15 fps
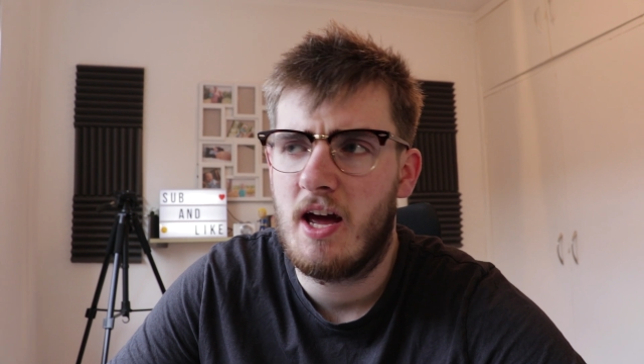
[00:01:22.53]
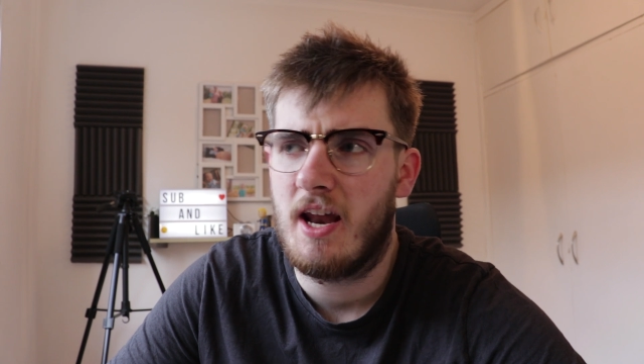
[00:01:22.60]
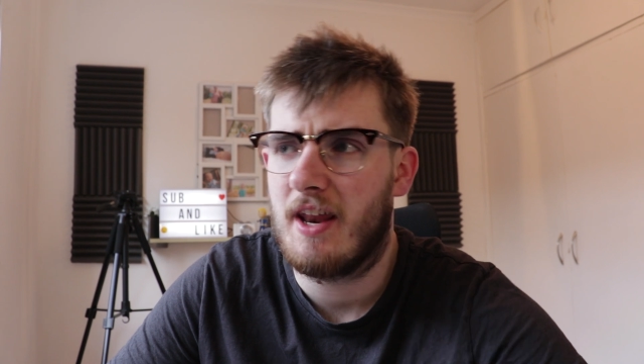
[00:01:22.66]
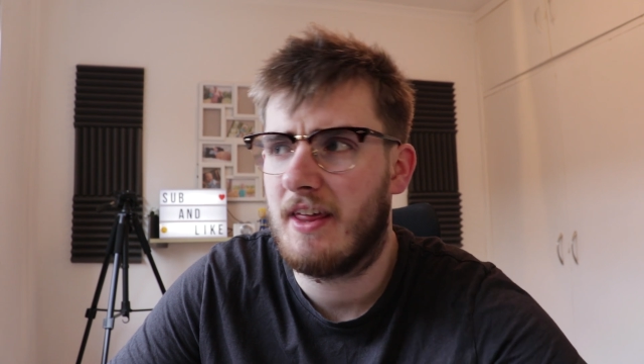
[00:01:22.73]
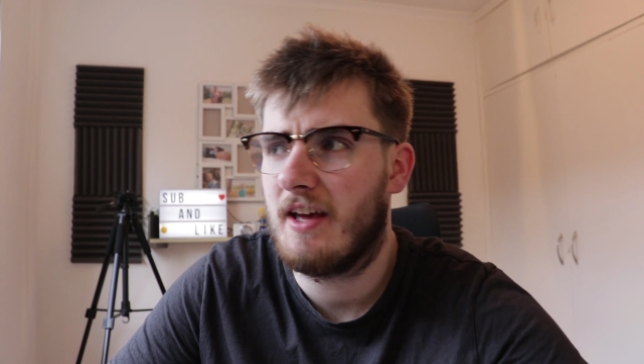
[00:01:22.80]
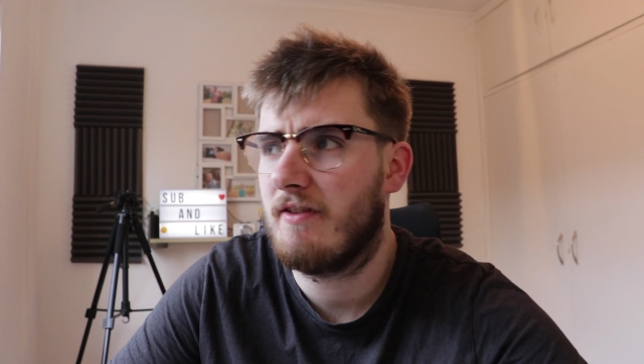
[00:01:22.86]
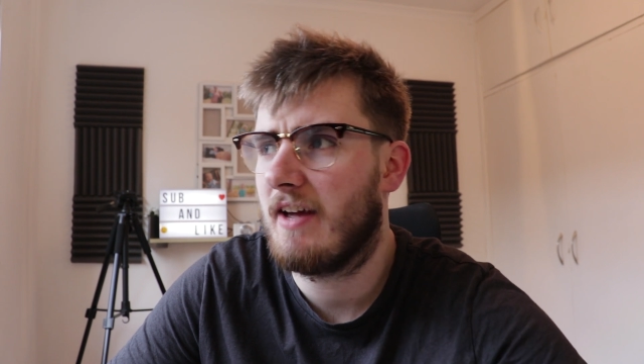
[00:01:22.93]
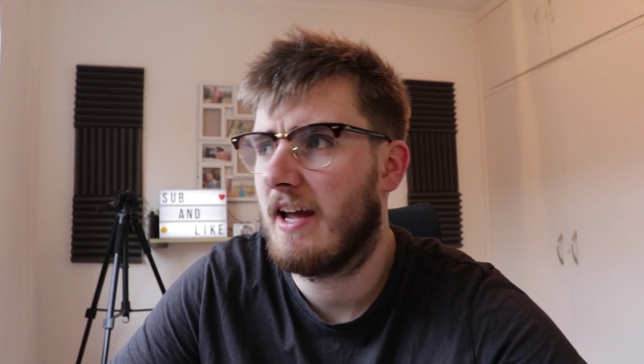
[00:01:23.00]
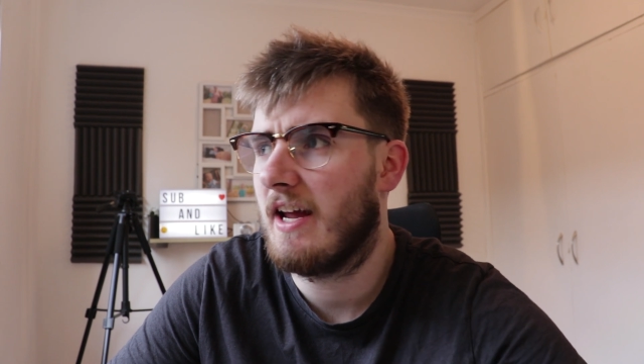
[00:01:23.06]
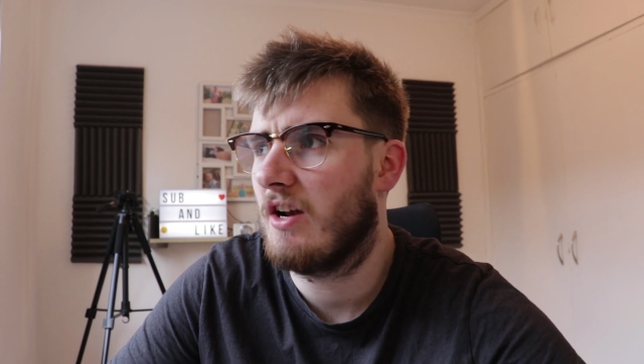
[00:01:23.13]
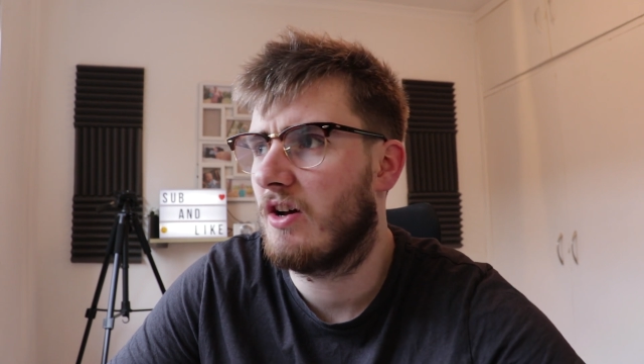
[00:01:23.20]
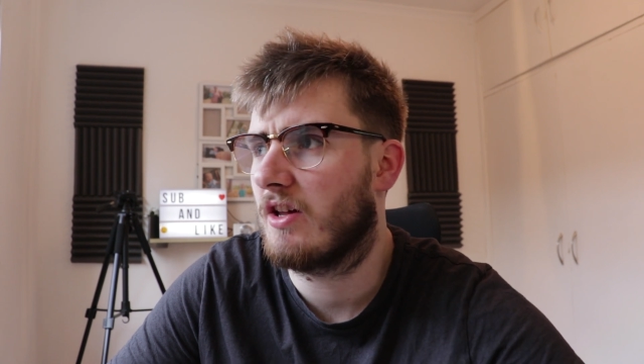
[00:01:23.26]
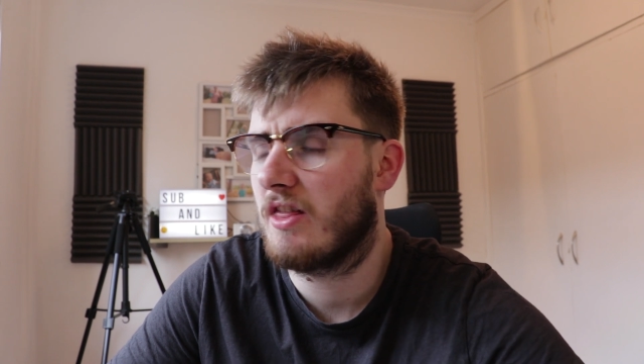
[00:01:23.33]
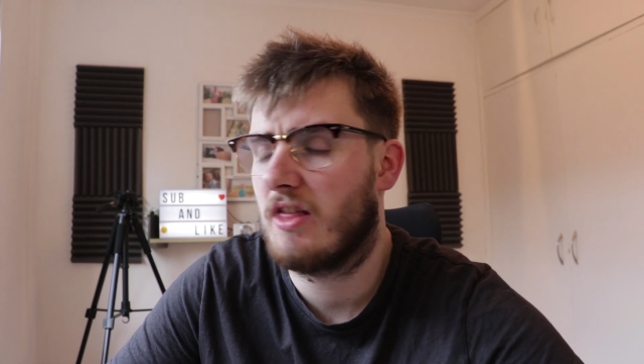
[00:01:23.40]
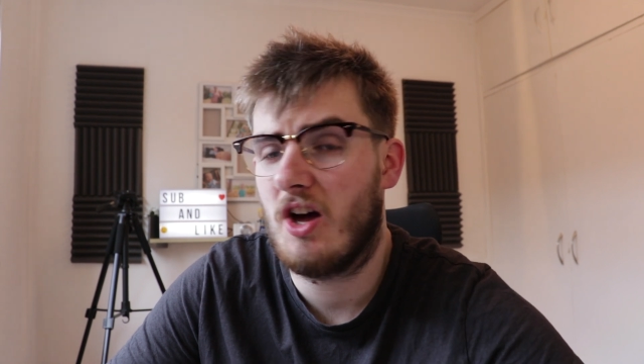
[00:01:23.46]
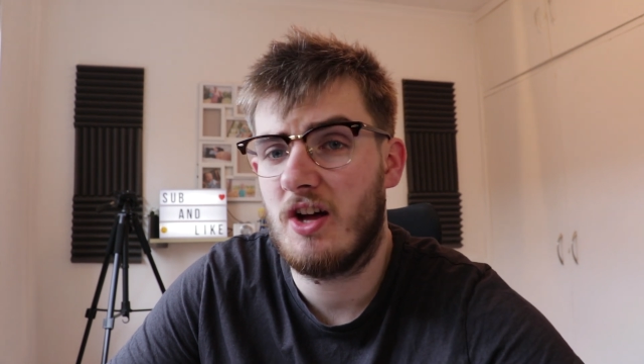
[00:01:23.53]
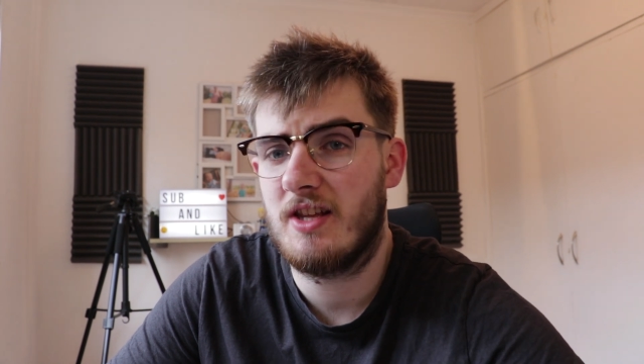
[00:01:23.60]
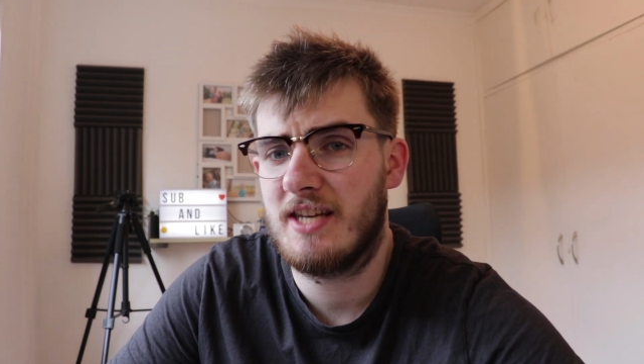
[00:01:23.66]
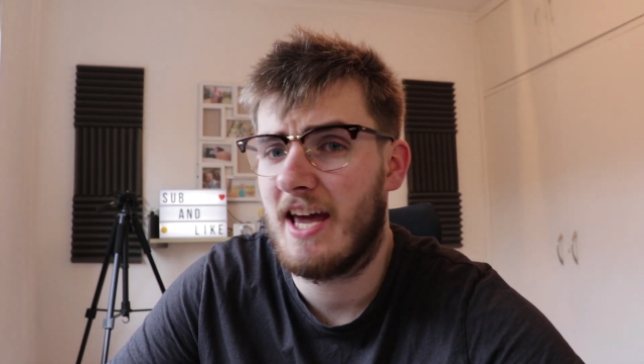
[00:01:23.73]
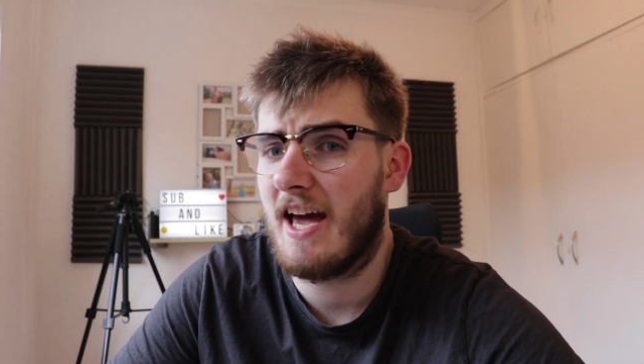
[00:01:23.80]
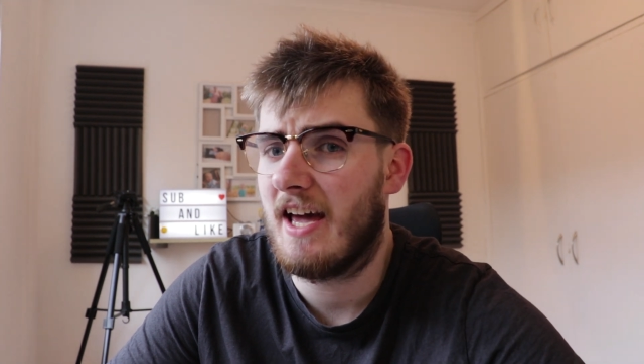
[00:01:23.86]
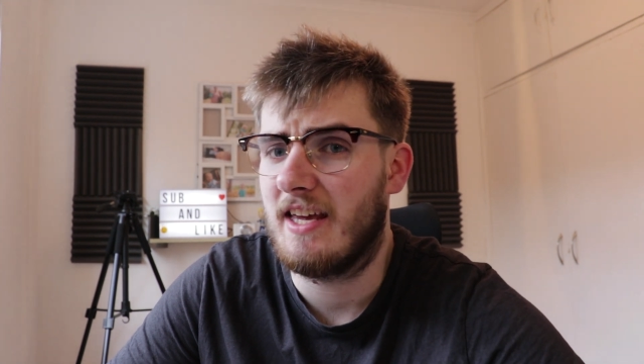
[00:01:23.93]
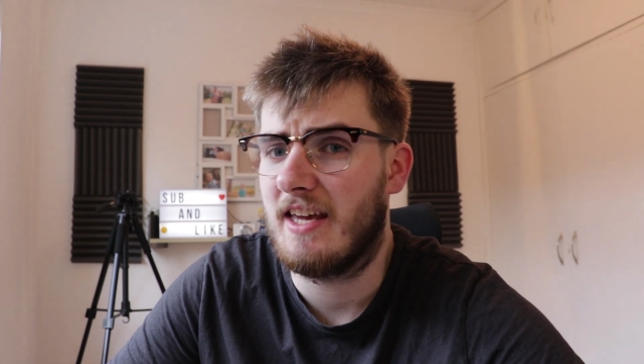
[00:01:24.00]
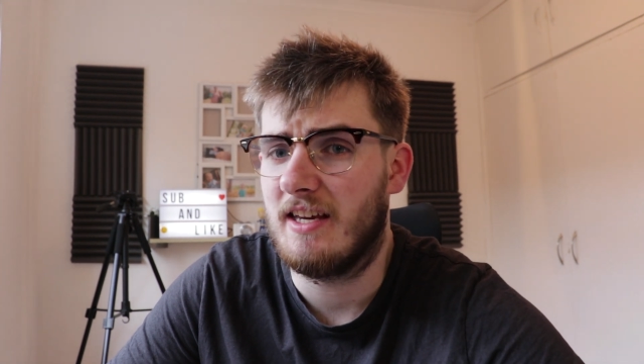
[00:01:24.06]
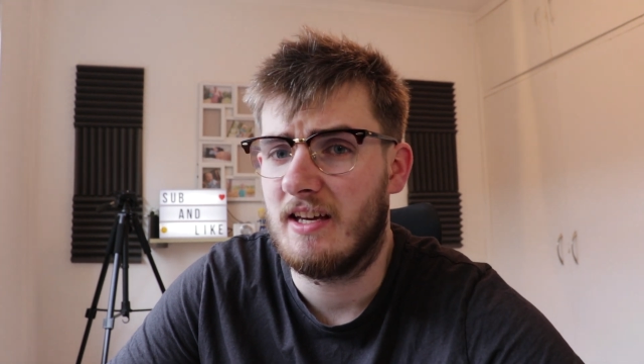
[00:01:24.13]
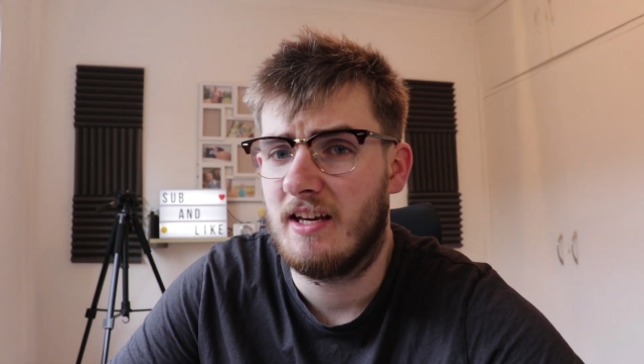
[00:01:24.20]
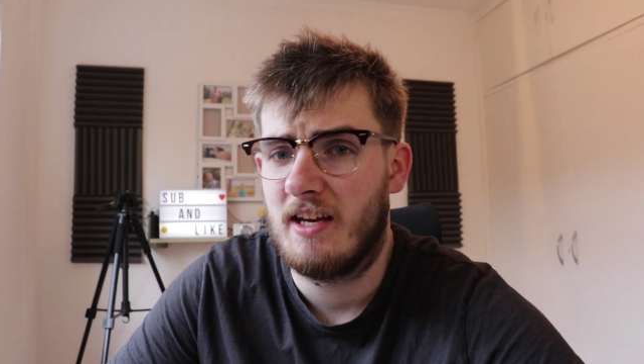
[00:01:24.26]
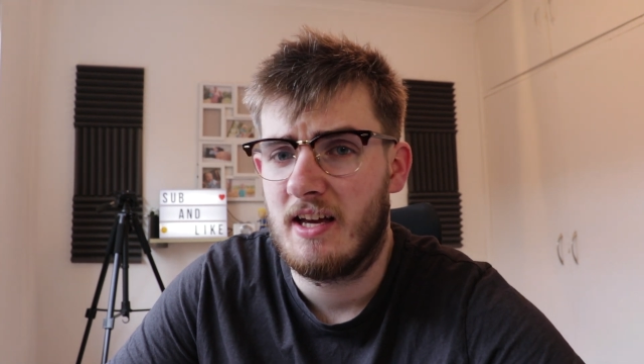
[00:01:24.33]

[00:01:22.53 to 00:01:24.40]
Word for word: I think I've gained like 38